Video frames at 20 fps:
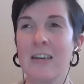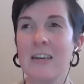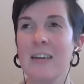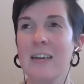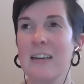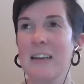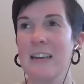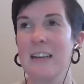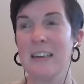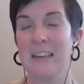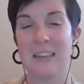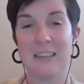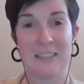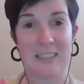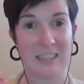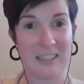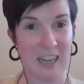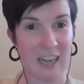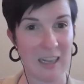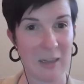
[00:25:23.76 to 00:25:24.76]
And it is
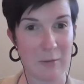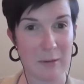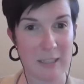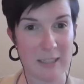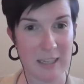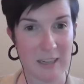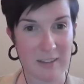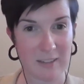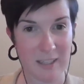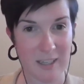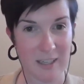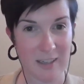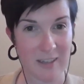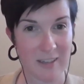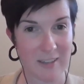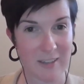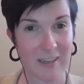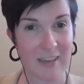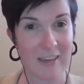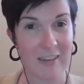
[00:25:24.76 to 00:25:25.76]
exactly what it sounds like.
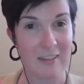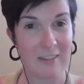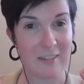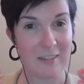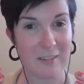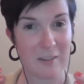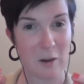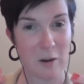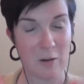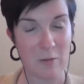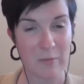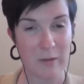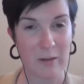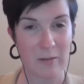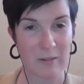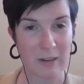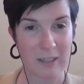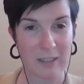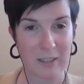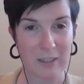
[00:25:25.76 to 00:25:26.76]
It is oatmeal
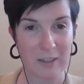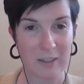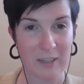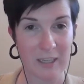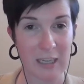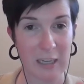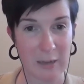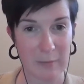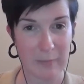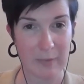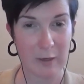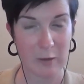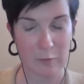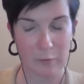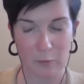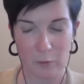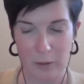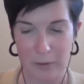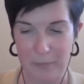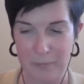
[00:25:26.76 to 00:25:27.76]
raisin cookie in beer
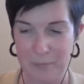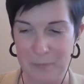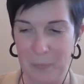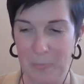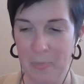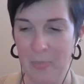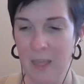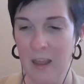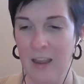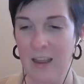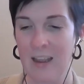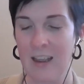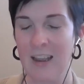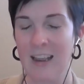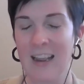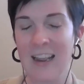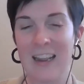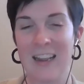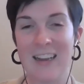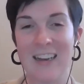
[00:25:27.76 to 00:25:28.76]
form.
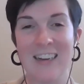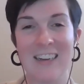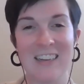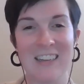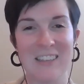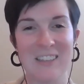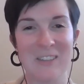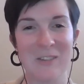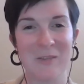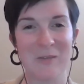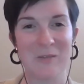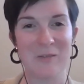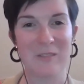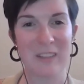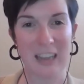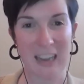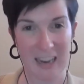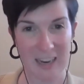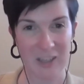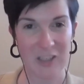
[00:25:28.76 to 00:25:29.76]
And
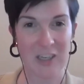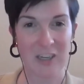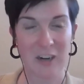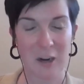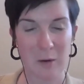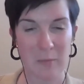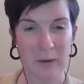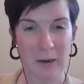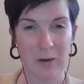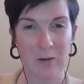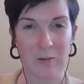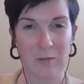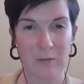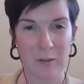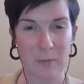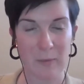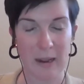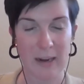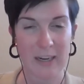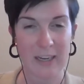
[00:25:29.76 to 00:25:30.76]
they age it in our barrel for
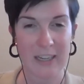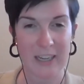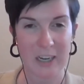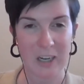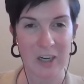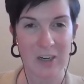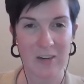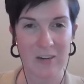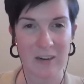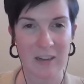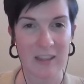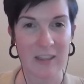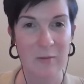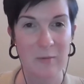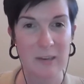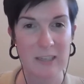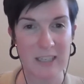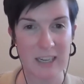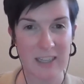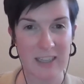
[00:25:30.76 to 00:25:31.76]
about a year. And then
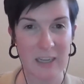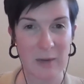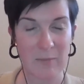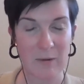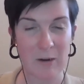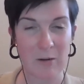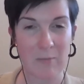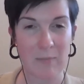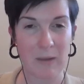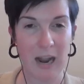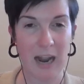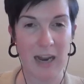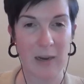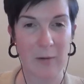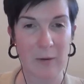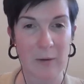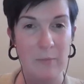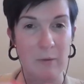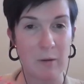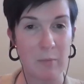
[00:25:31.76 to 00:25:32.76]
we take that barrel back
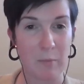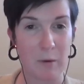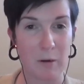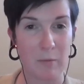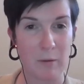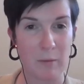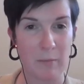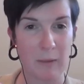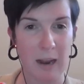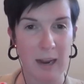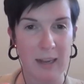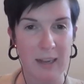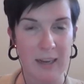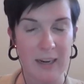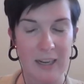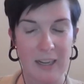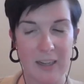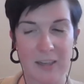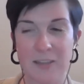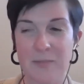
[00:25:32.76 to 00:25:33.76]
and we put bourbon back in
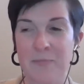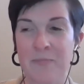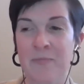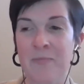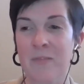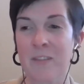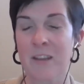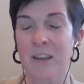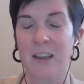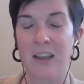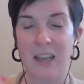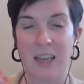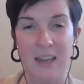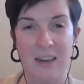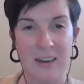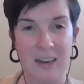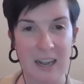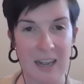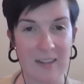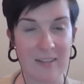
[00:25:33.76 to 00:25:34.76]
it.
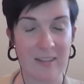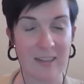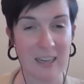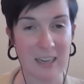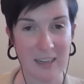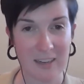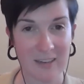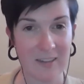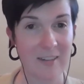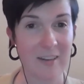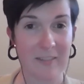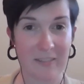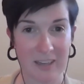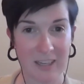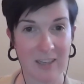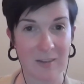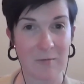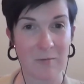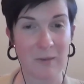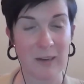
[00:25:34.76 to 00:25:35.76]
And at the end of
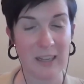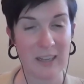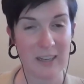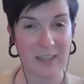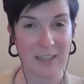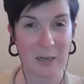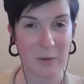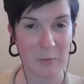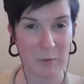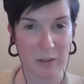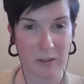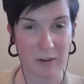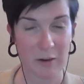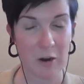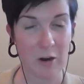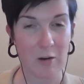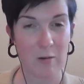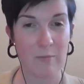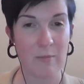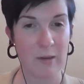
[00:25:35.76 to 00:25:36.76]
it, we end up with an
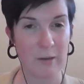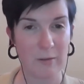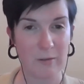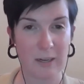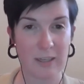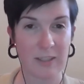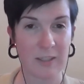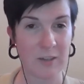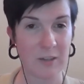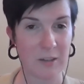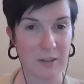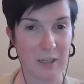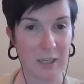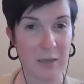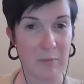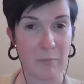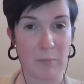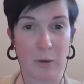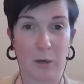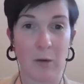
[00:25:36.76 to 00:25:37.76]
oatmeal raisin cookie
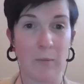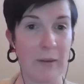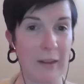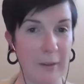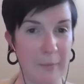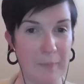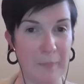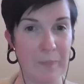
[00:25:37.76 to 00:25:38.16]
bourbon.